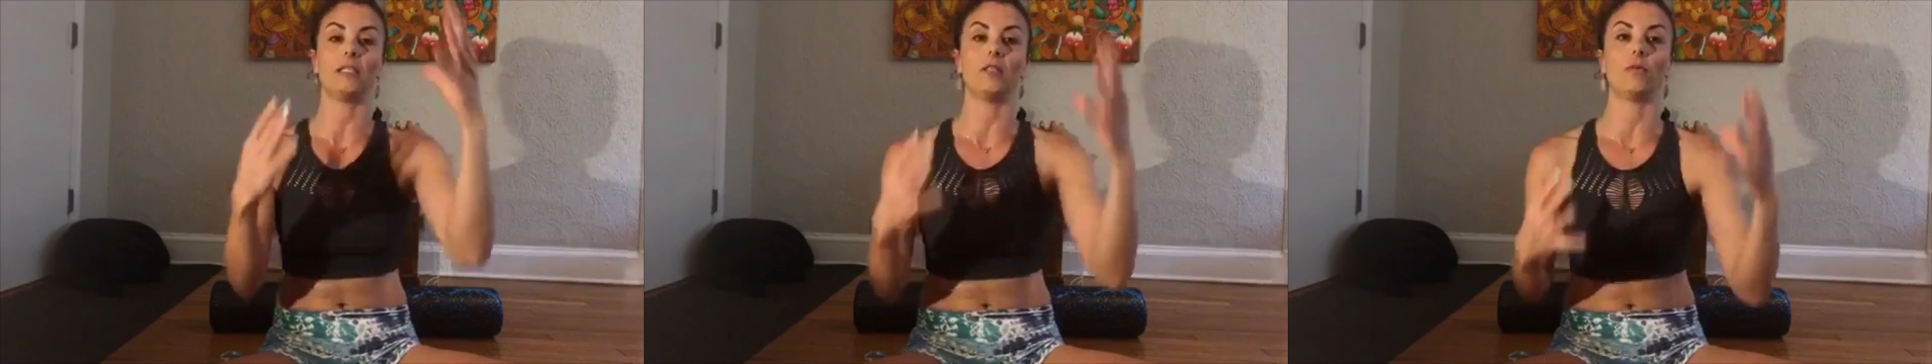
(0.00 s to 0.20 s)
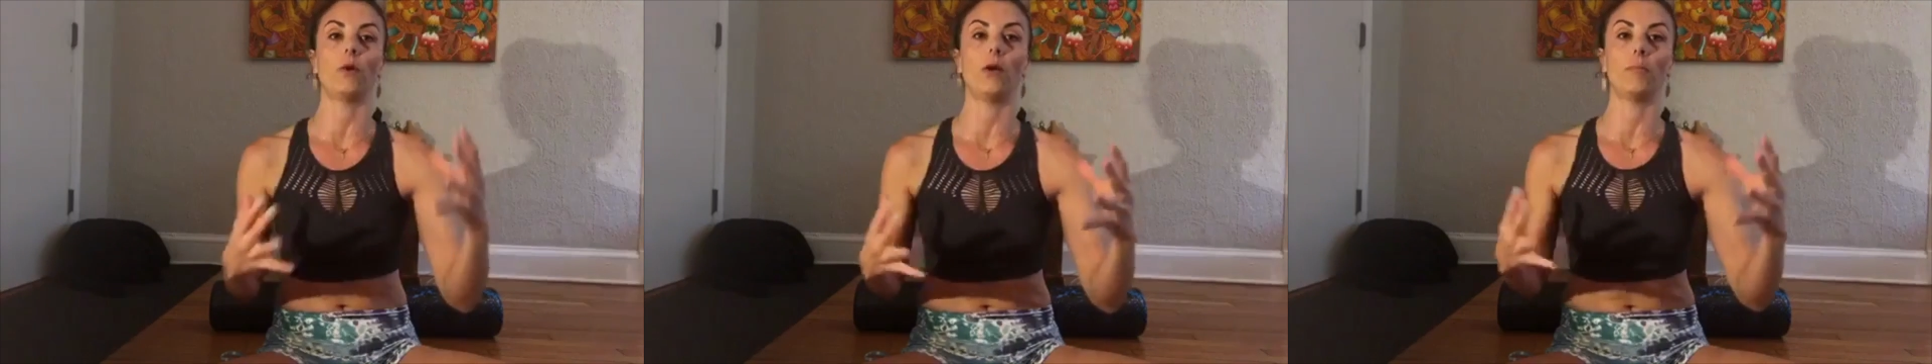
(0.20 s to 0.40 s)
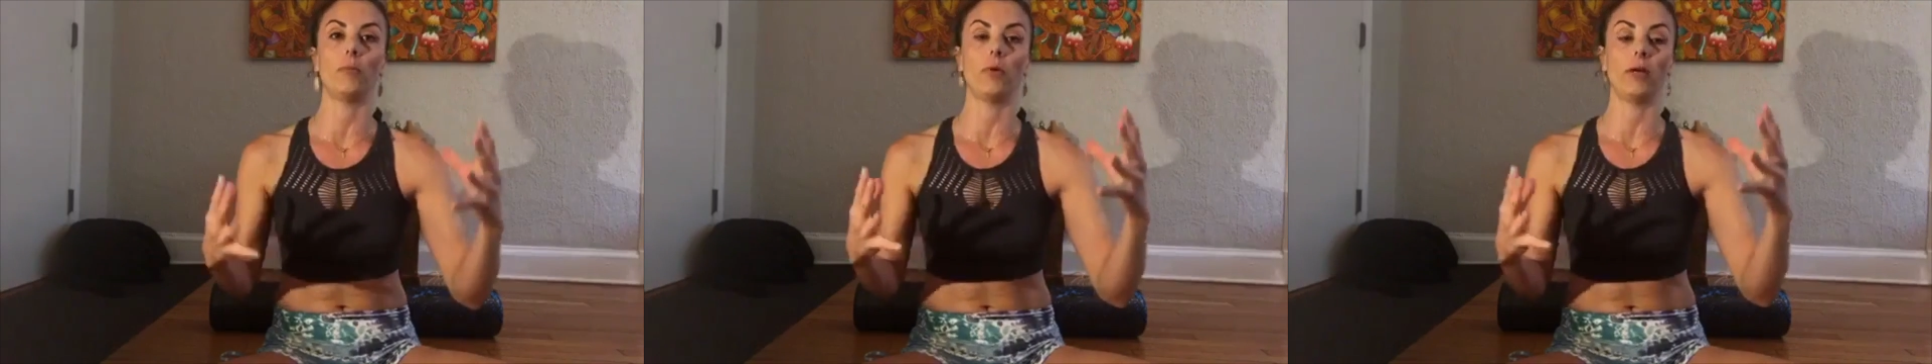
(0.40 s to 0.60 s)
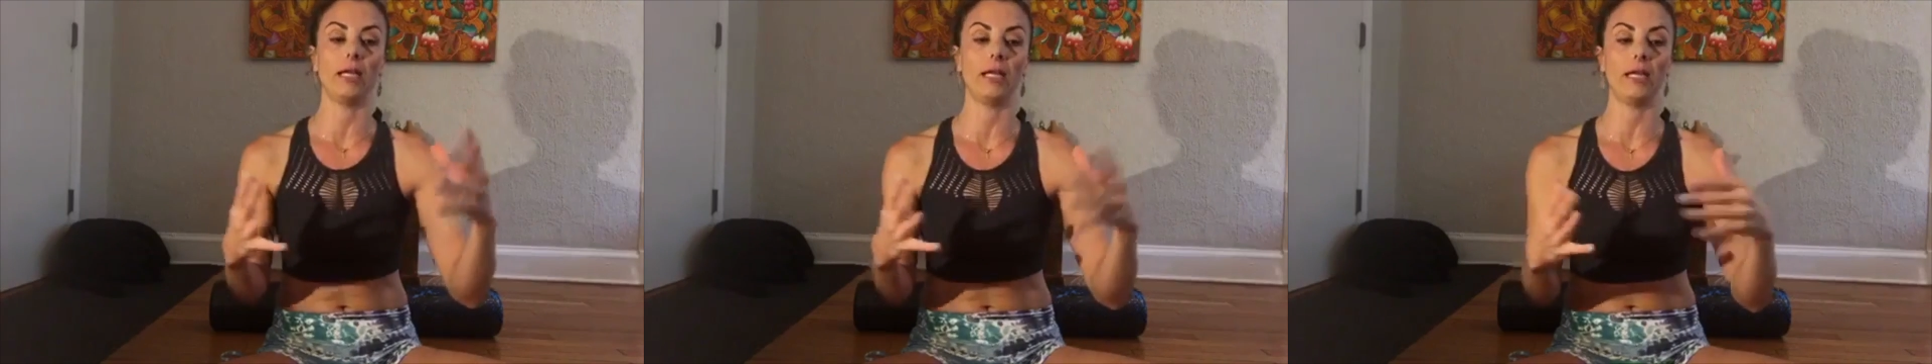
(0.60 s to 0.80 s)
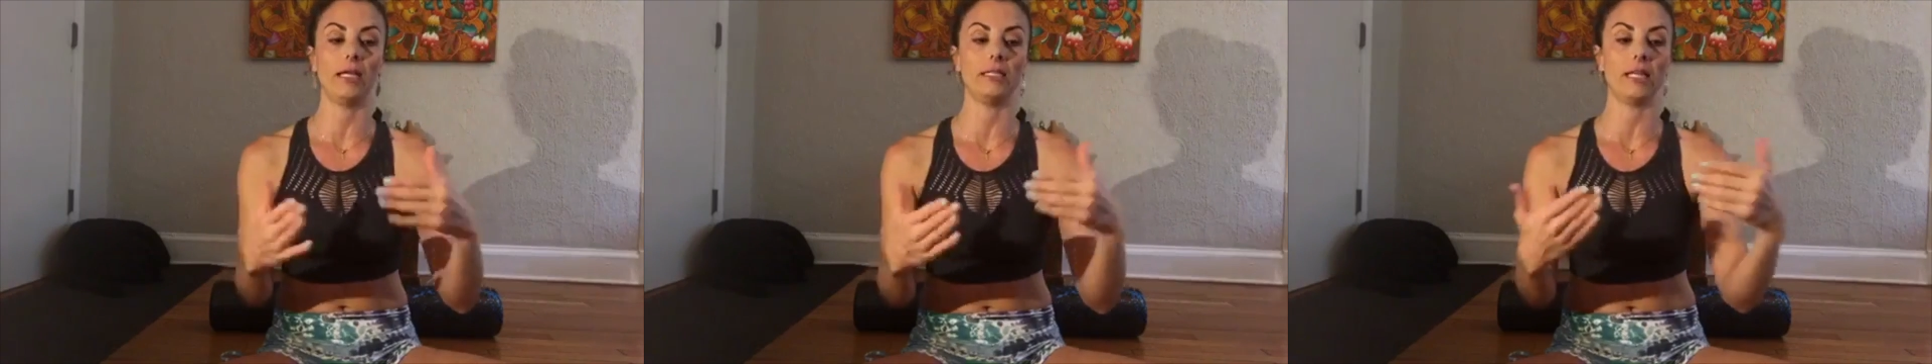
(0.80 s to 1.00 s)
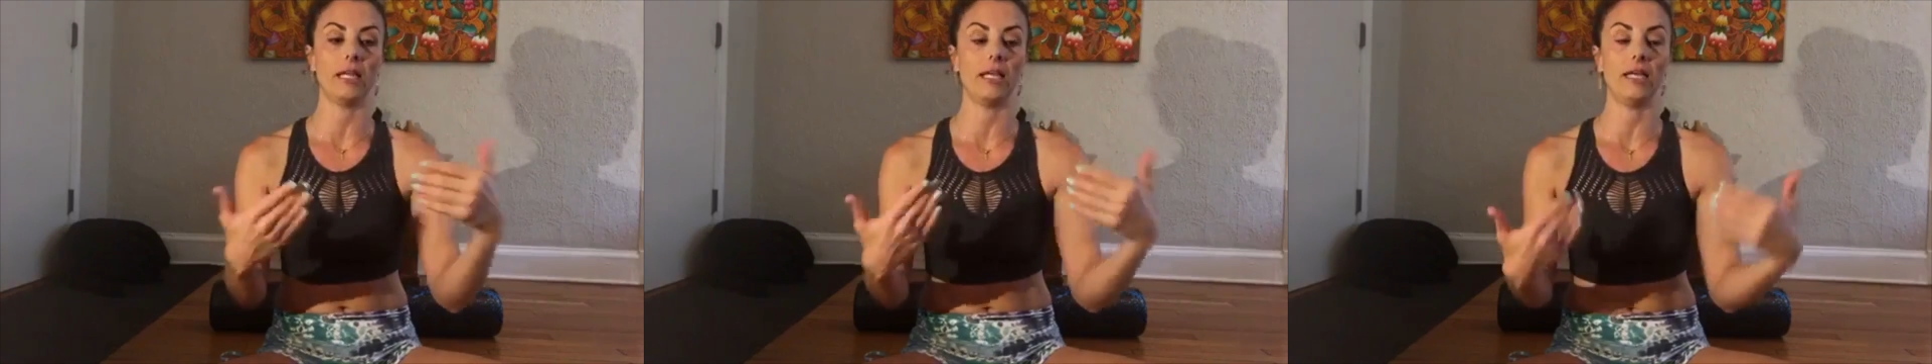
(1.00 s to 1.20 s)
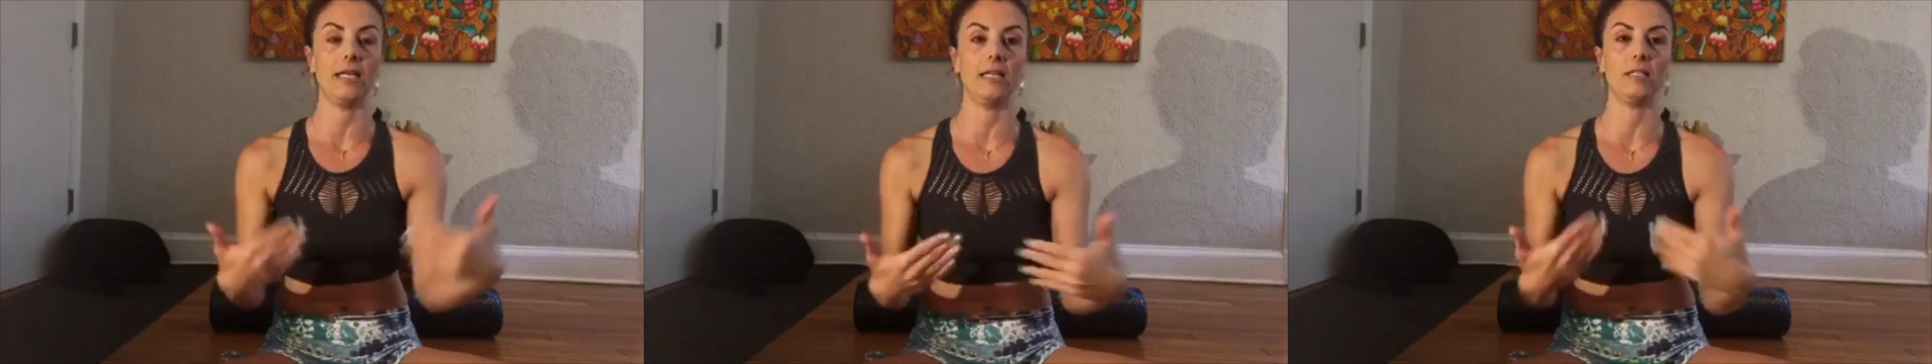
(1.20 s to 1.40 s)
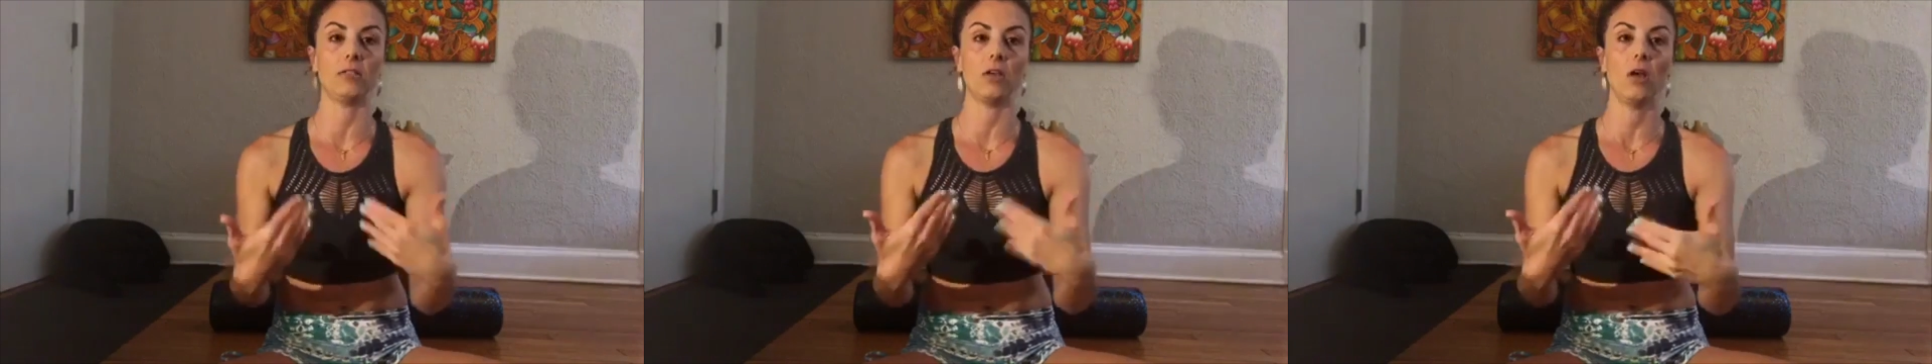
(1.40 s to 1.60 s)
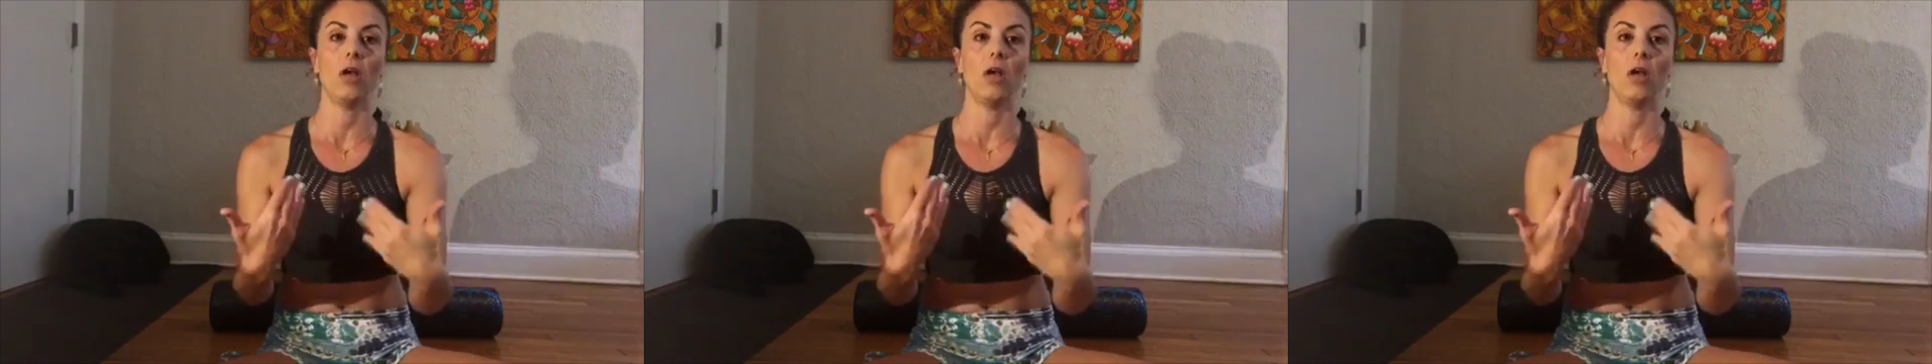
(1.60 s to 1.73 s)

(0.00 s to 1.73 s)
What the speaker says: and the rhomboids and